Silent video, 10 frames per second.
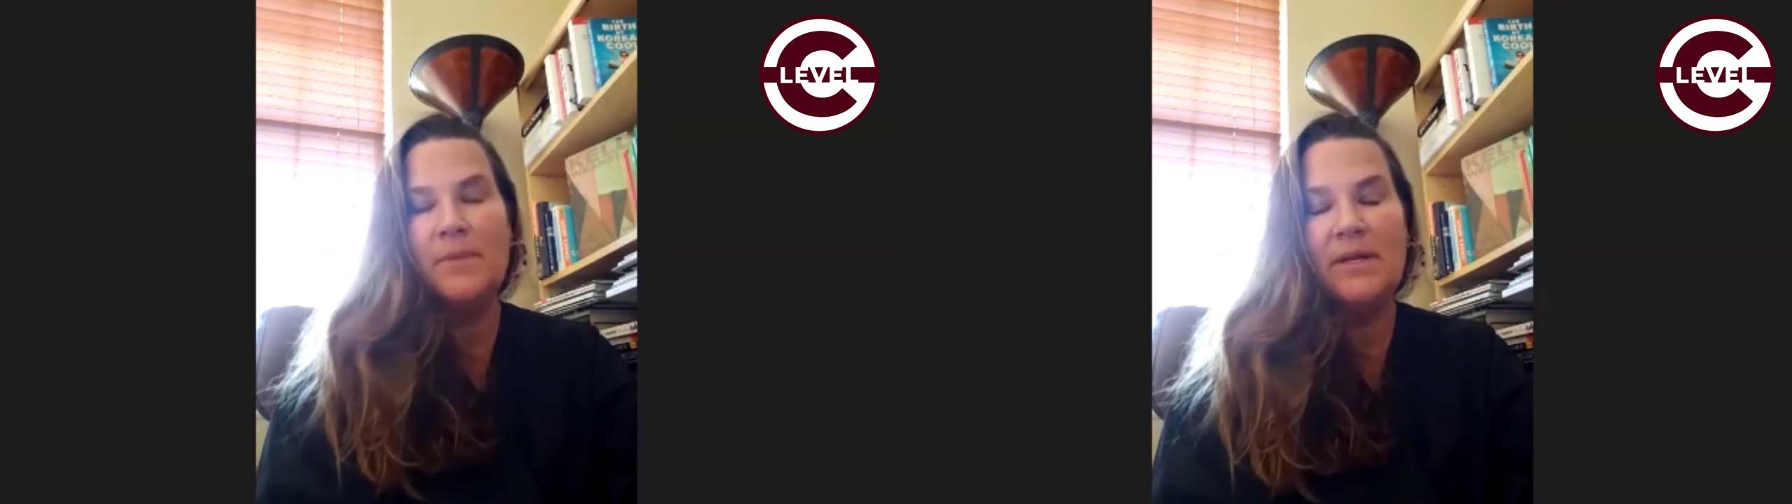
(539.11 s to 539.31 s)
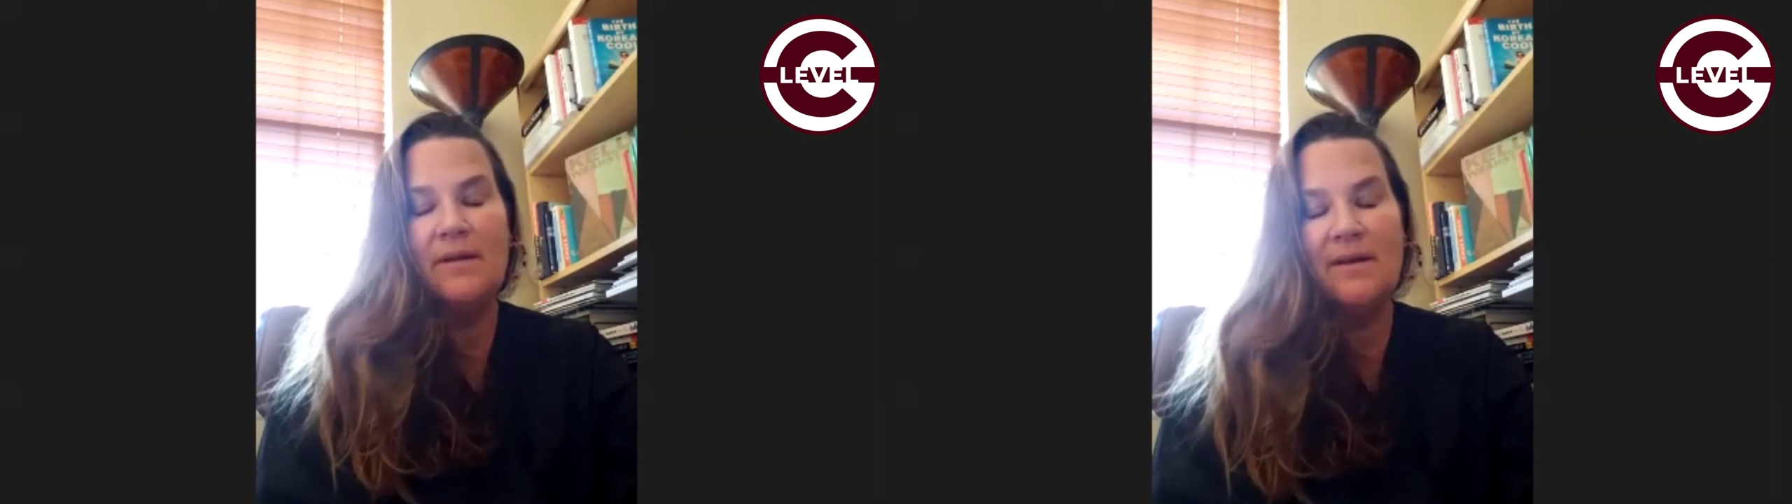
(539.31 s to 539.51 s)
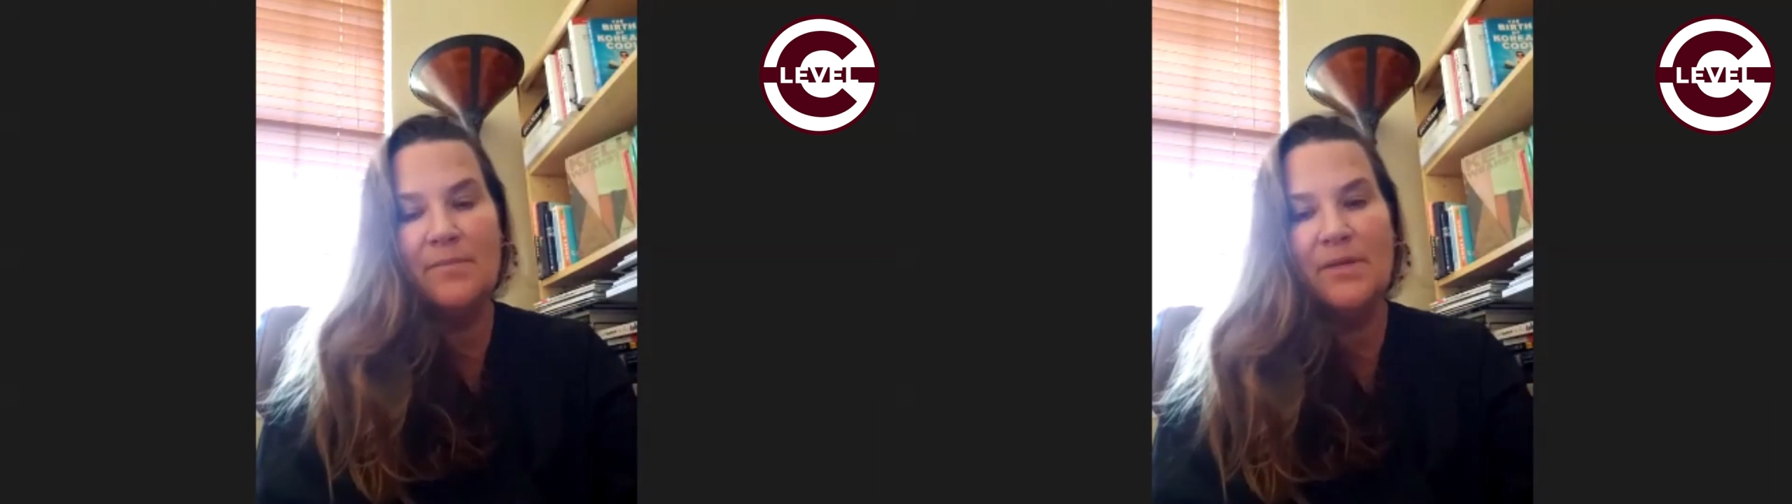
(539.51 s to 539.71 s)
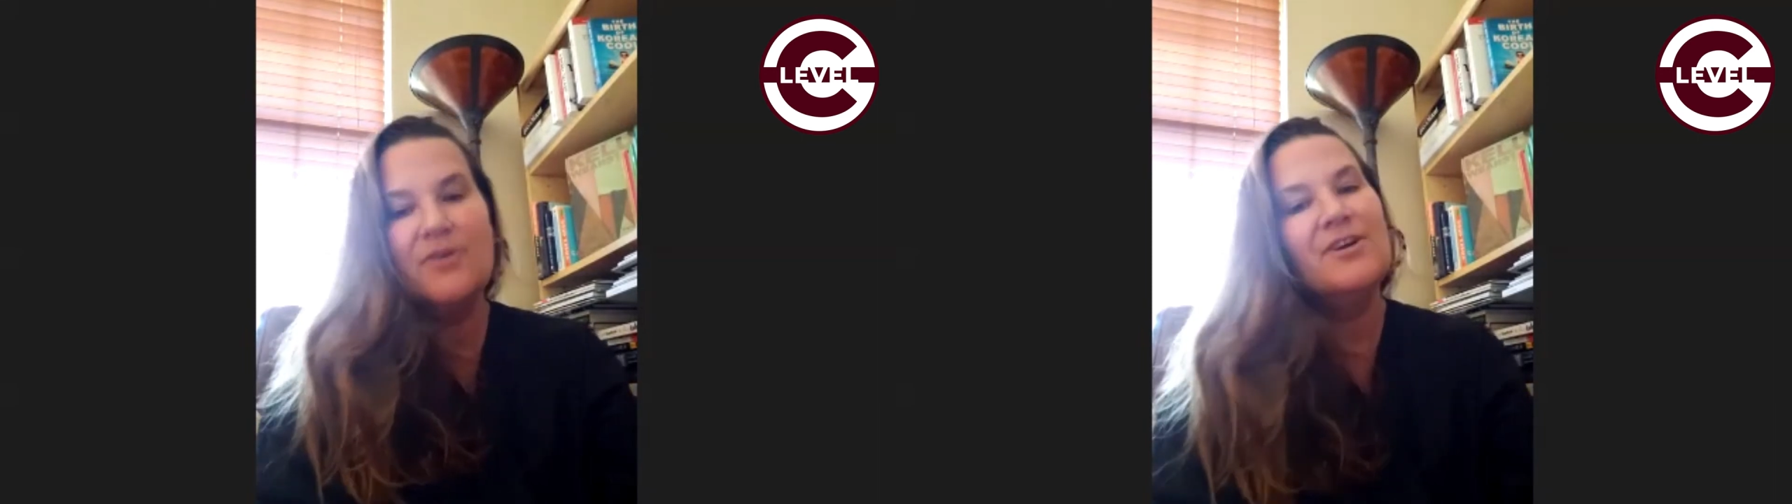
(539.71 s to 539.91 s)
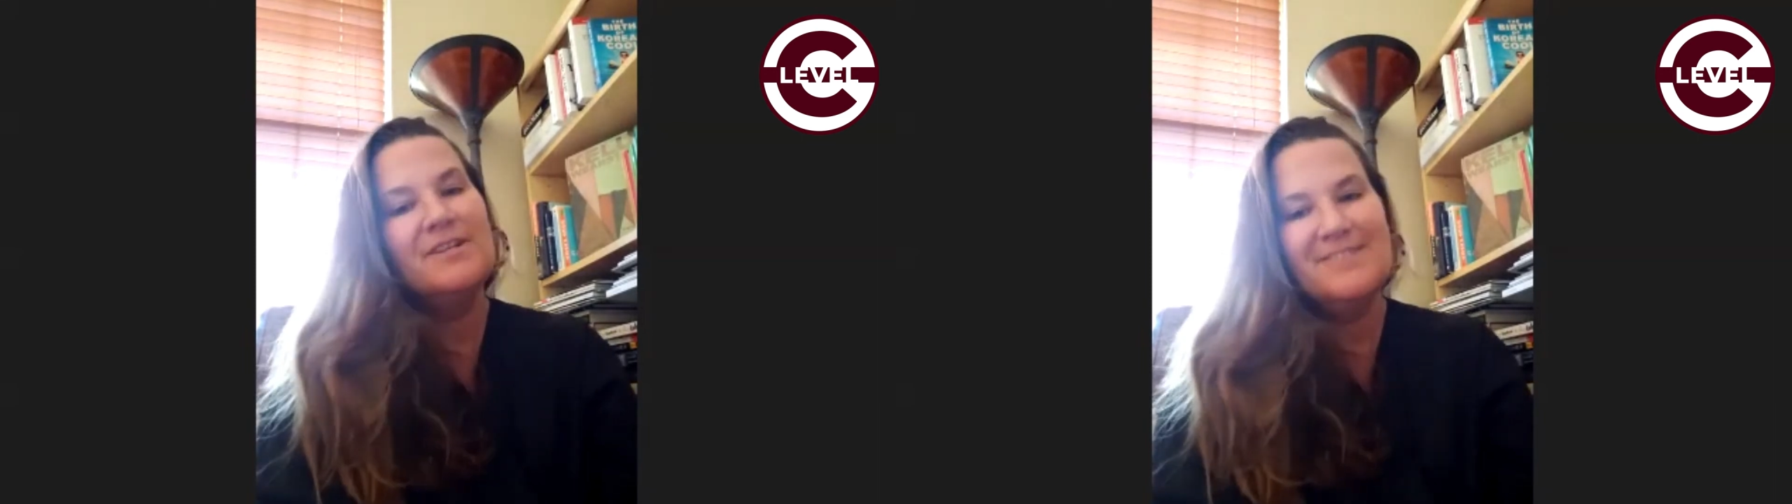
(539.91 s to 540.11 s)
but I'm
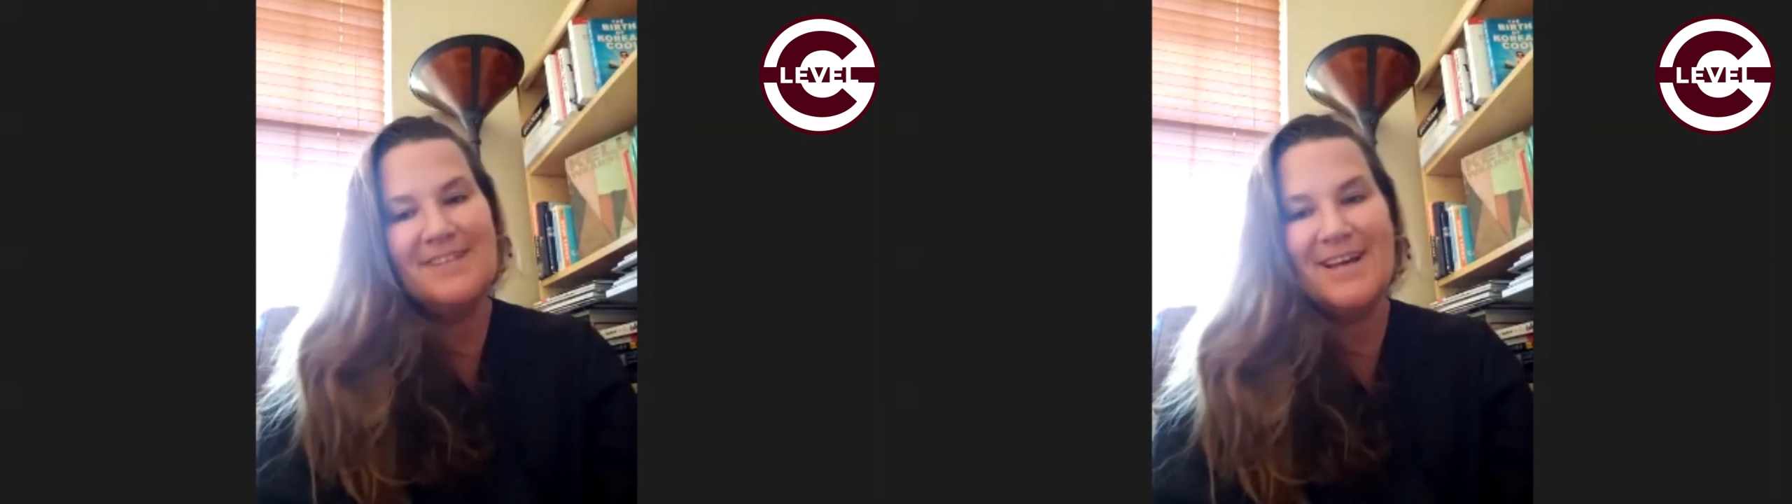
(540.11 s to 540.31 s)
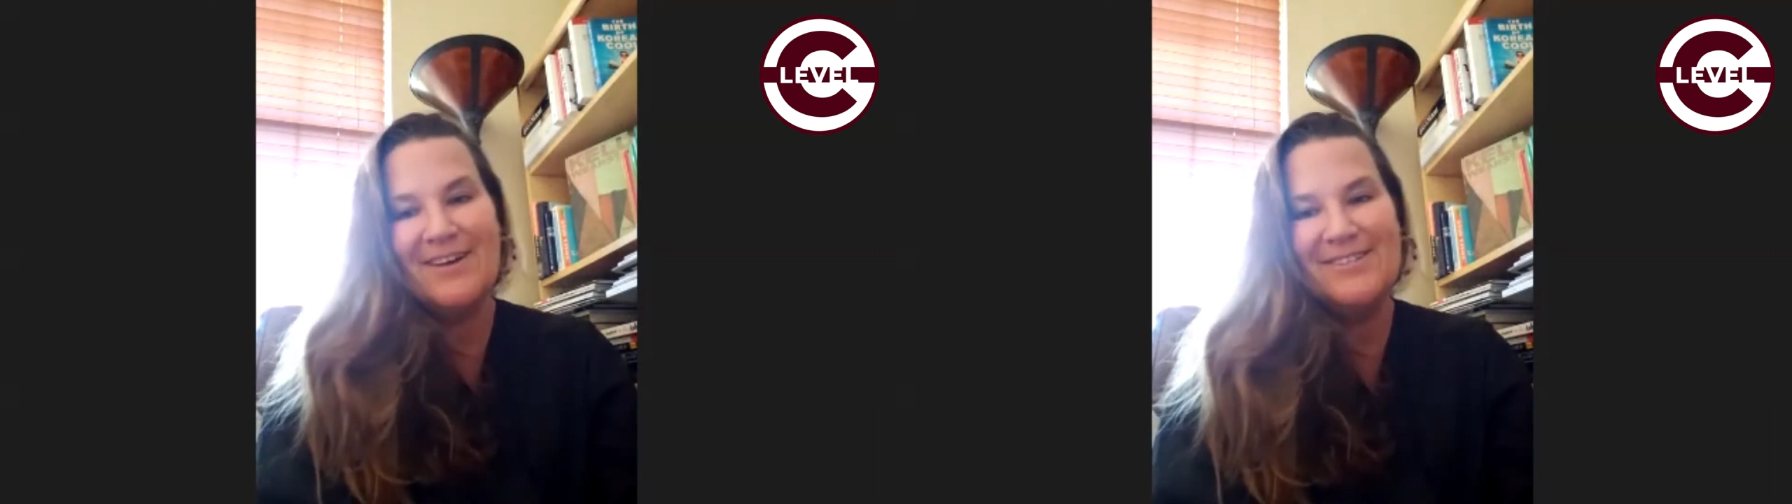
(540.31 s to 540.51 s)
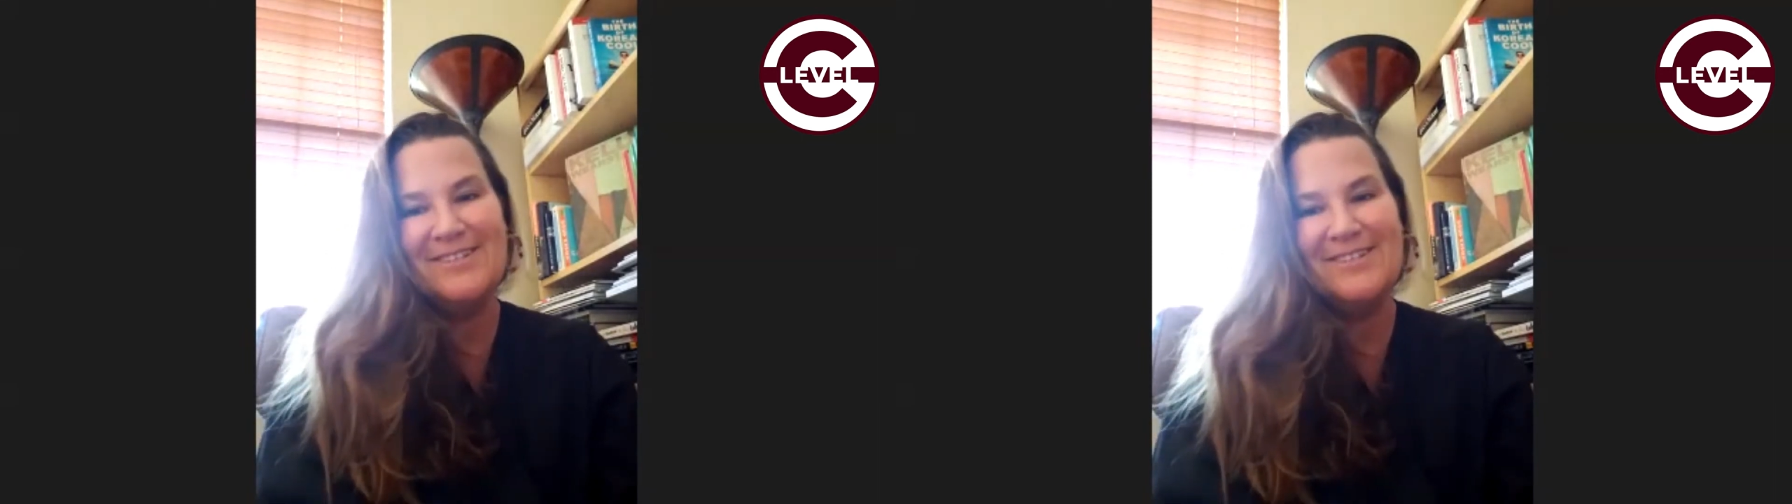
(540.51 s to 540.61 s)
encouraged now